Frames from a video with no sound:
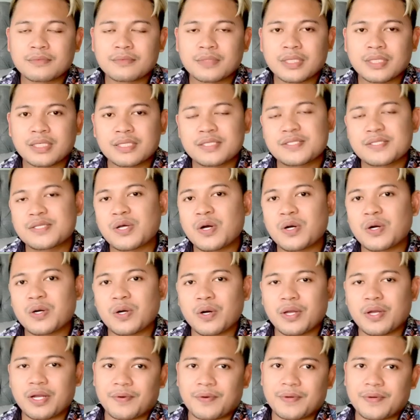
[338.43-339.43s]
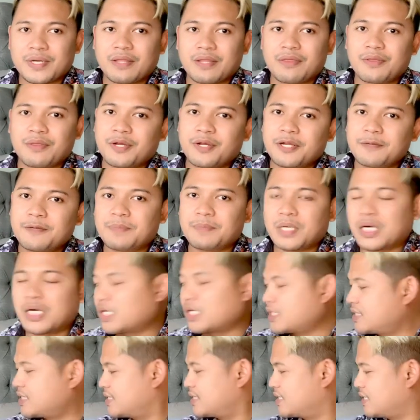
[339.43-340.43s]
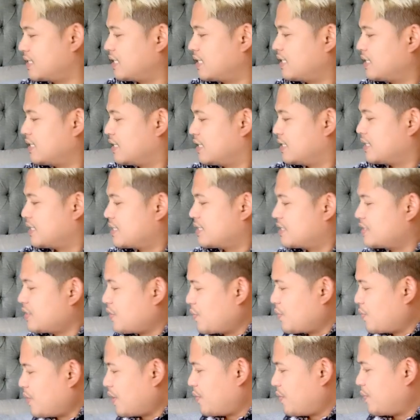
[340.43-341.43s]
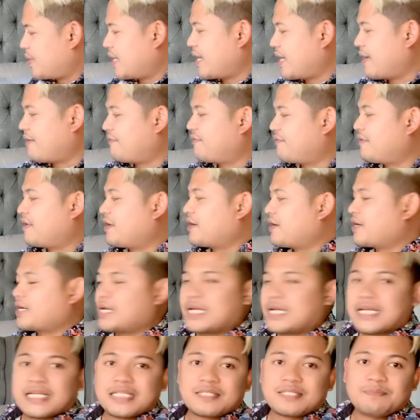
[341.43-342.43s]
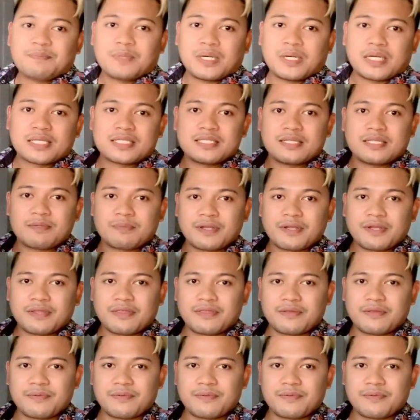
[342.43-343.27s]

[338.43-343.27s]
So on our third box, so what we have here is box number 3.